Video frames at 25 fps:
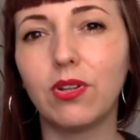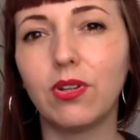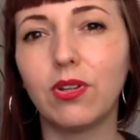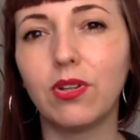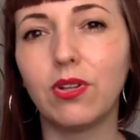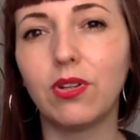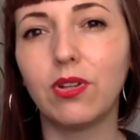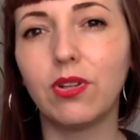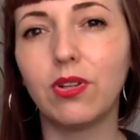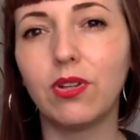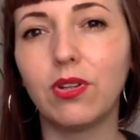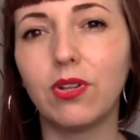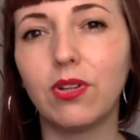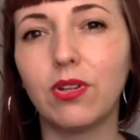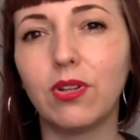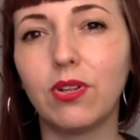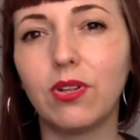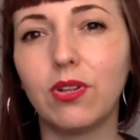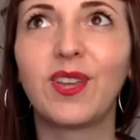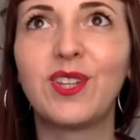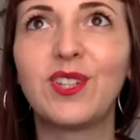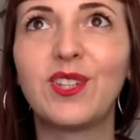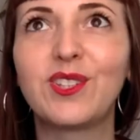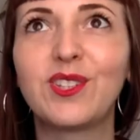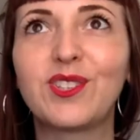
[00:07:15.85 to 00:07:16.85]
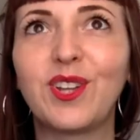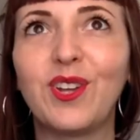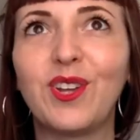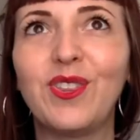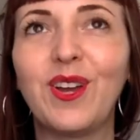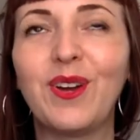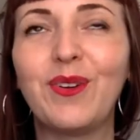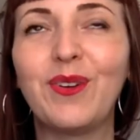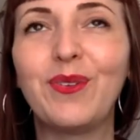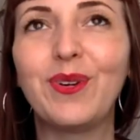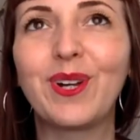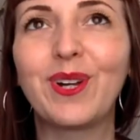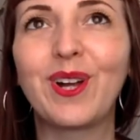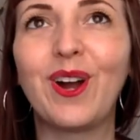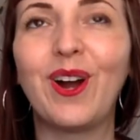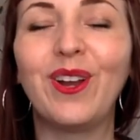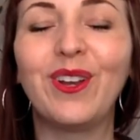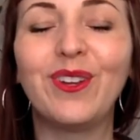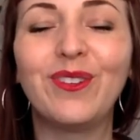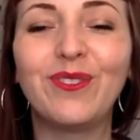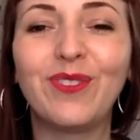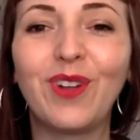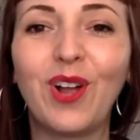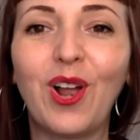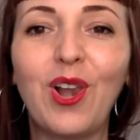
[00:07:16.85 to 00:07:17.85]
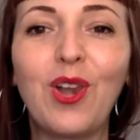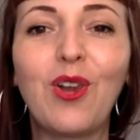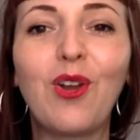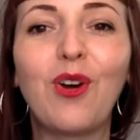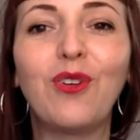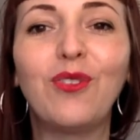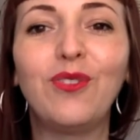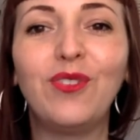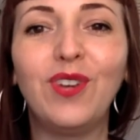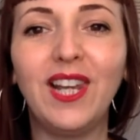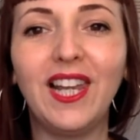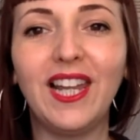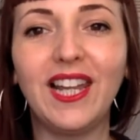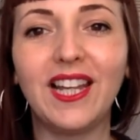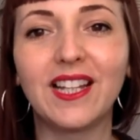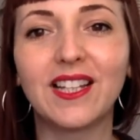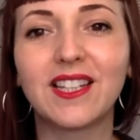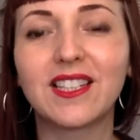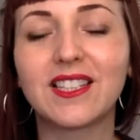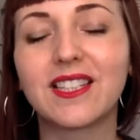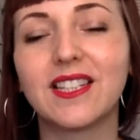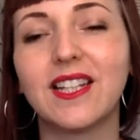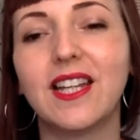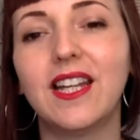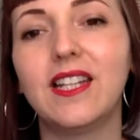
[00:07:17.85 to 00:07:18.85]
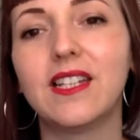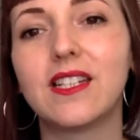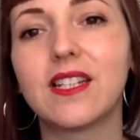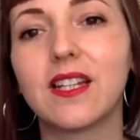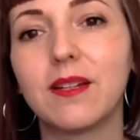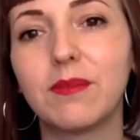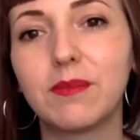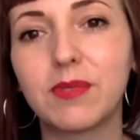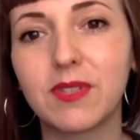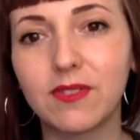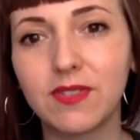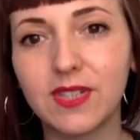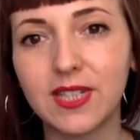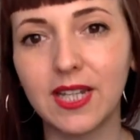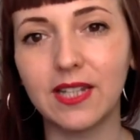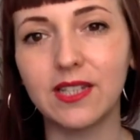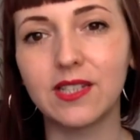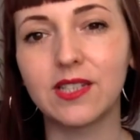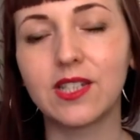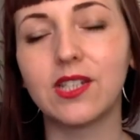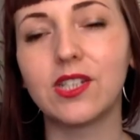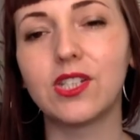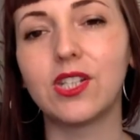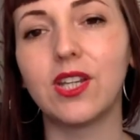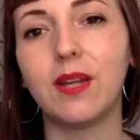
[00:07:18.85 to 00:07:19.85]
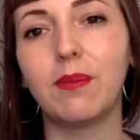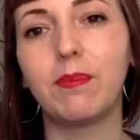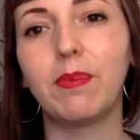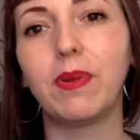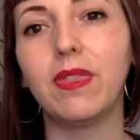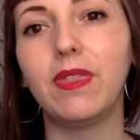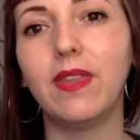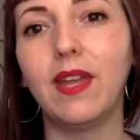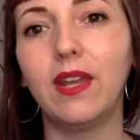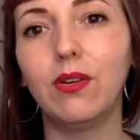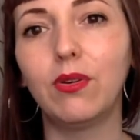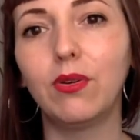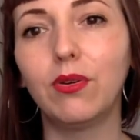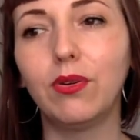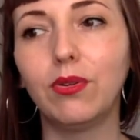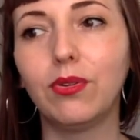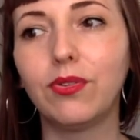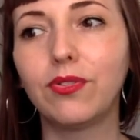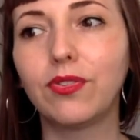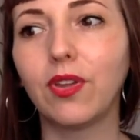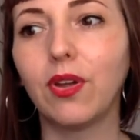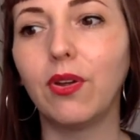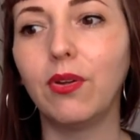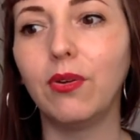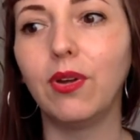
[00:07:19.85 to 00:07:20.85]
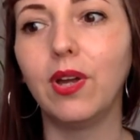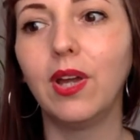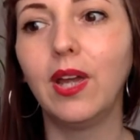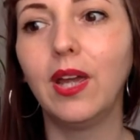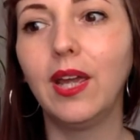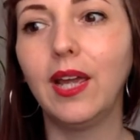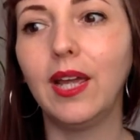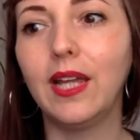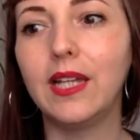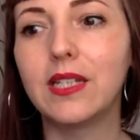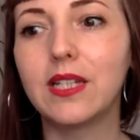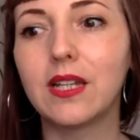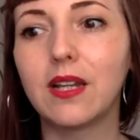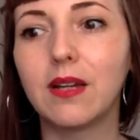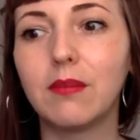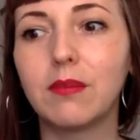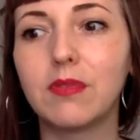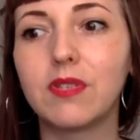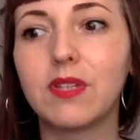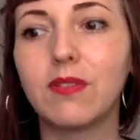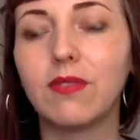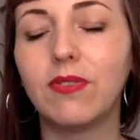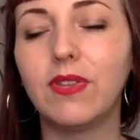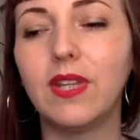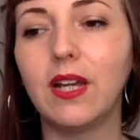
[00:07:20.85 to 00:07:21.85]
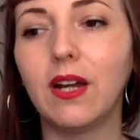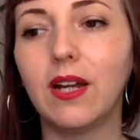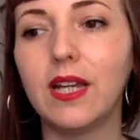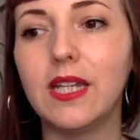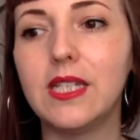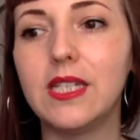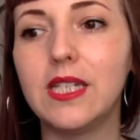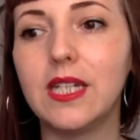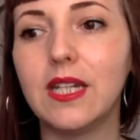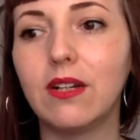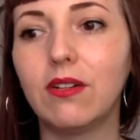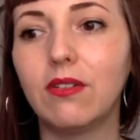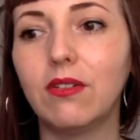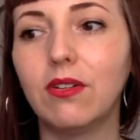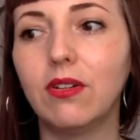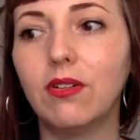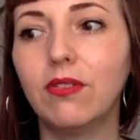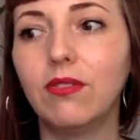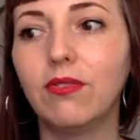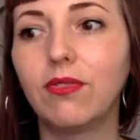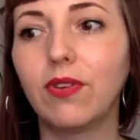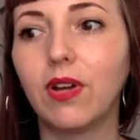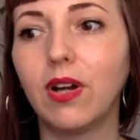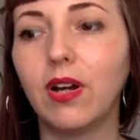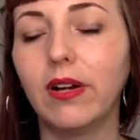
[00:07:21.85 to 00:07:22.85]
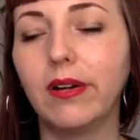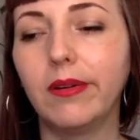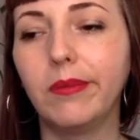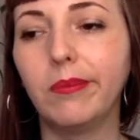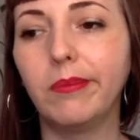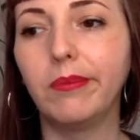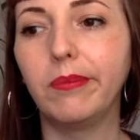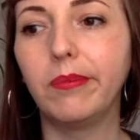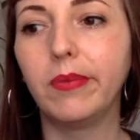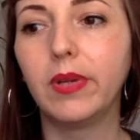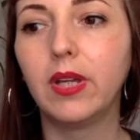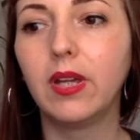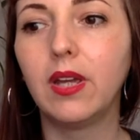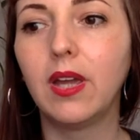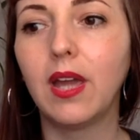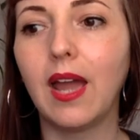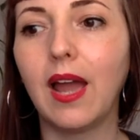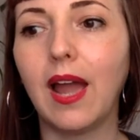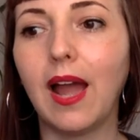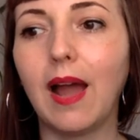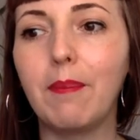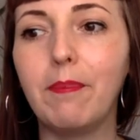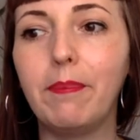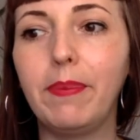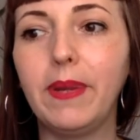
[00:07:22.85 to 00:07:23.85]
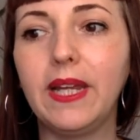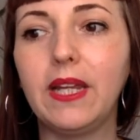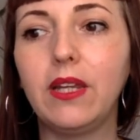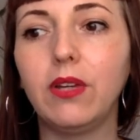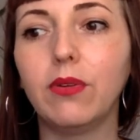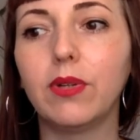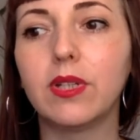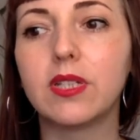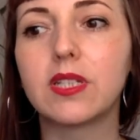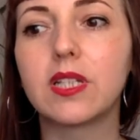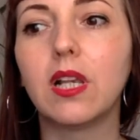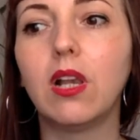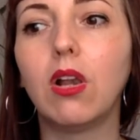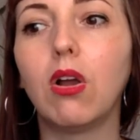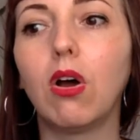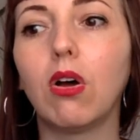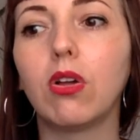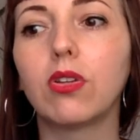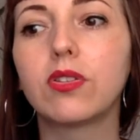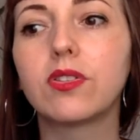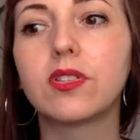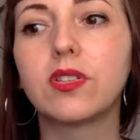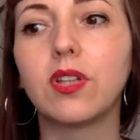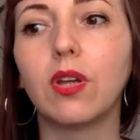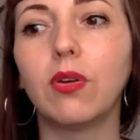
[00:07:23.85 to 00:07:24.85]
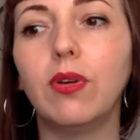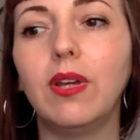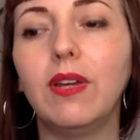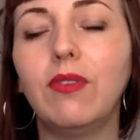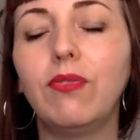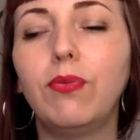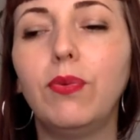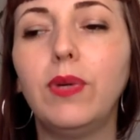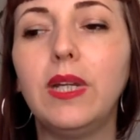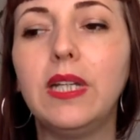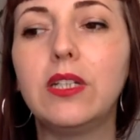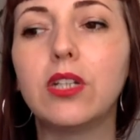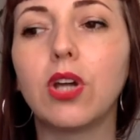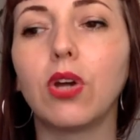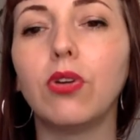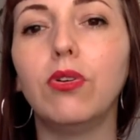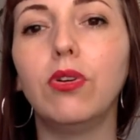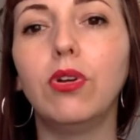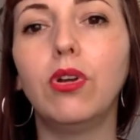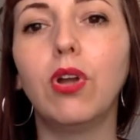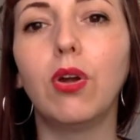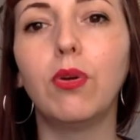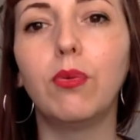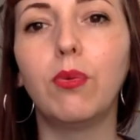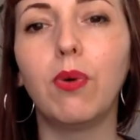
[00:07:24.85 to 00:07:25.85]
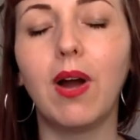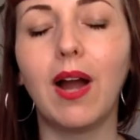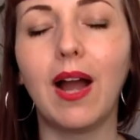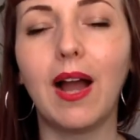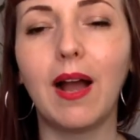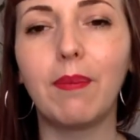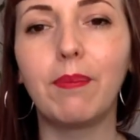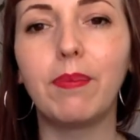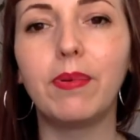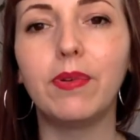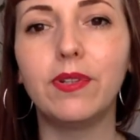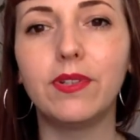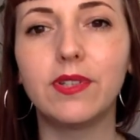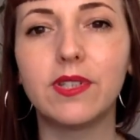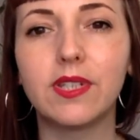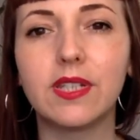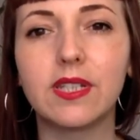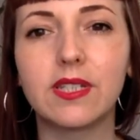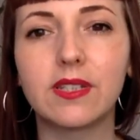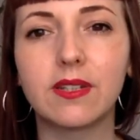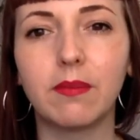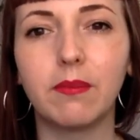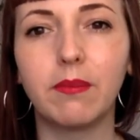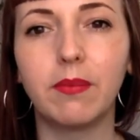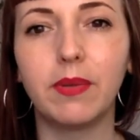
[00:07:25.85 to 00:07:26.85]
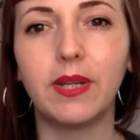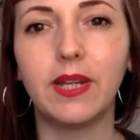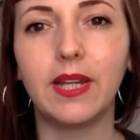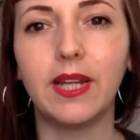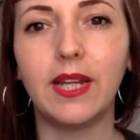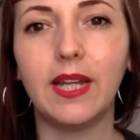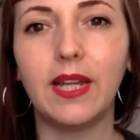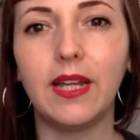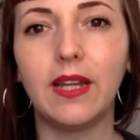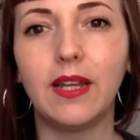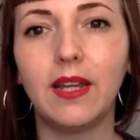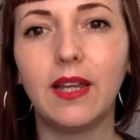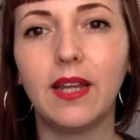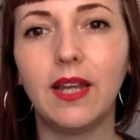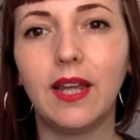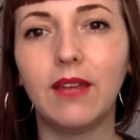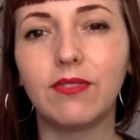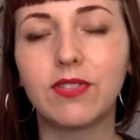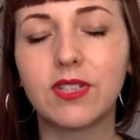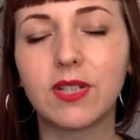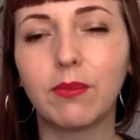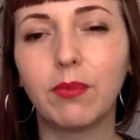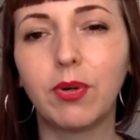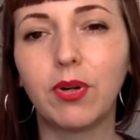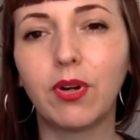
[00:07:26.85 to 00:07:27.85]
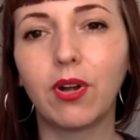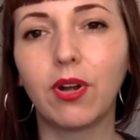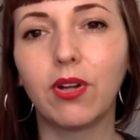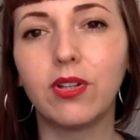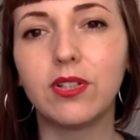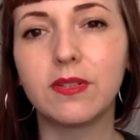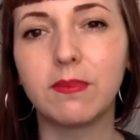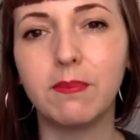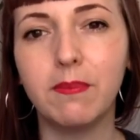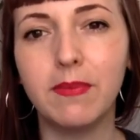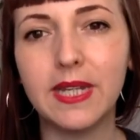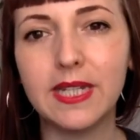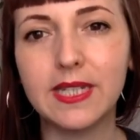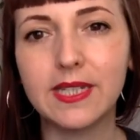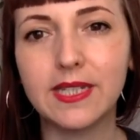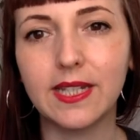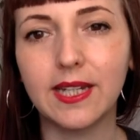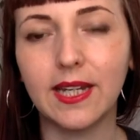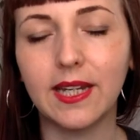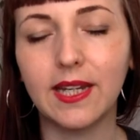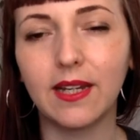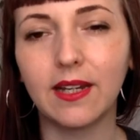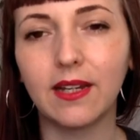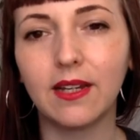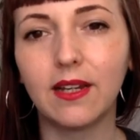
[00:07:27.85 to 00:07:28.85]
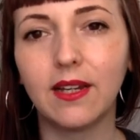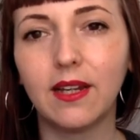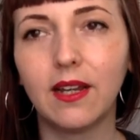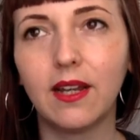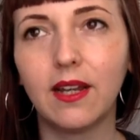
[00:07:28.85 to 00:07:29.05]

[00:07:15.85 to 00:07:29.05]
Um, so there were kind of a lot of links in terms of censorship and then also in terms of the idea of um, ambiguous loss. So if we don't know what happened to somebody, if someone goes missing,